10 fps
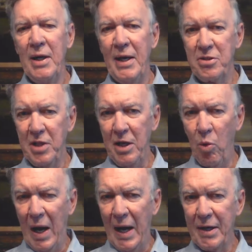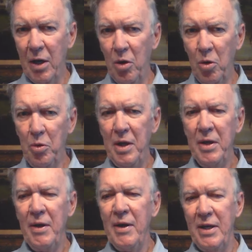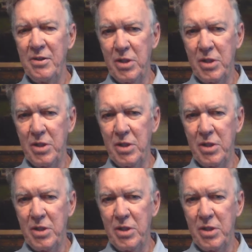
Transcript: and see why gold is